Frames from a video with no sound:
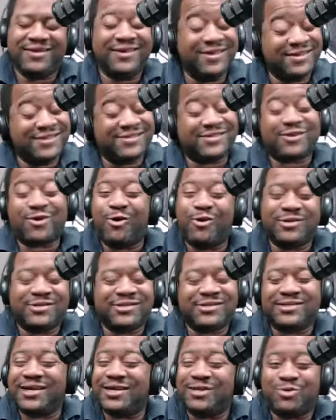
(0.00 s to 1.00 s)
scores,
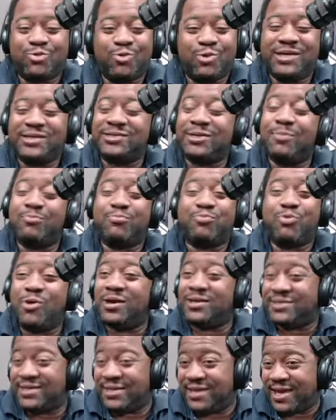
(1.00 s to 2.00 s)
let's say 20 some
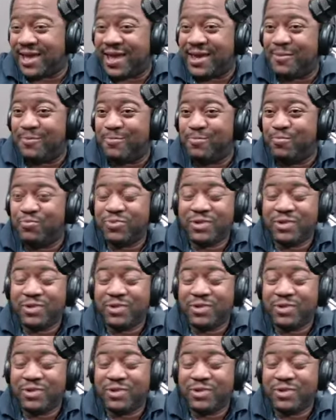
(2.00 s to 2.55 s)
points a game,